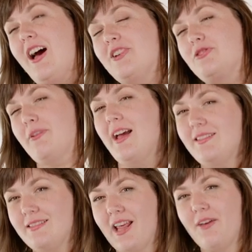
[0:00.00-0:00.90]
a
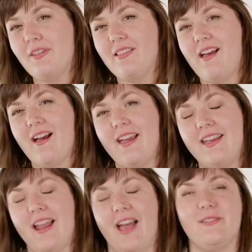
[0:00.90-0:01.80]
dress down the
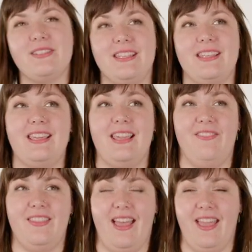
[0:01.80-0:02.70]
line. I was thinking
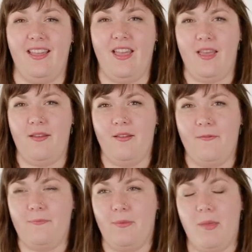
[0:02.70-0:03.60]
even like
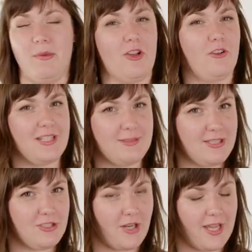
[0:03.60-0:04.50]
maybe a
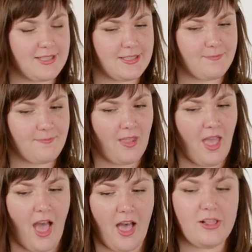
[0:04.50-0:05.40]
Christmas dress.
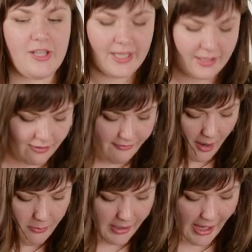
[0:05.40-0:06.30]
Uh, looking at the
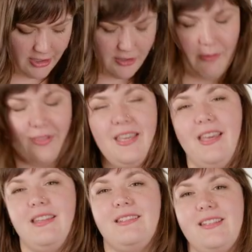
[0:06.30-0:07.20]
fabric, I don't think
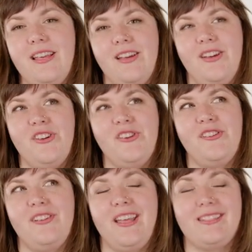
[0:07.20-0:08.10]
it's
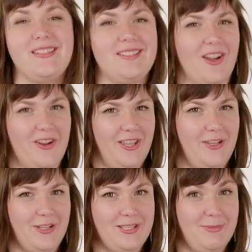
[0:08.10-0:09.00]
necessarily
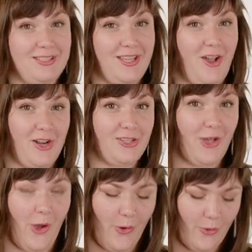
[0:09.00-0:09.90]
Christmassy on its
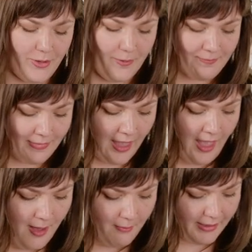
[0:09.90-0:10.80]
own,
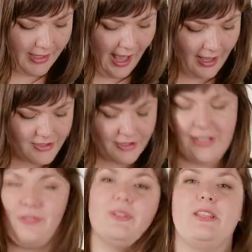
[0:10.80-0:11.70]
but it has all
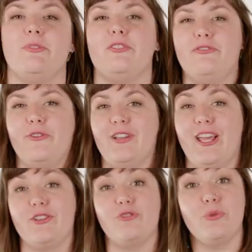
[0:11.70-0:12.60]
these really beautiful
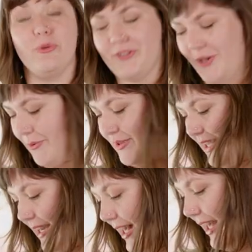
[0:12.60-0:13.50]
like jewel tones
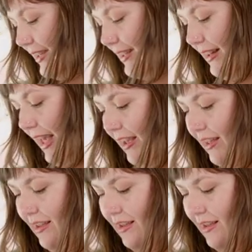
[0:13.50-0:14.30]
in it. Like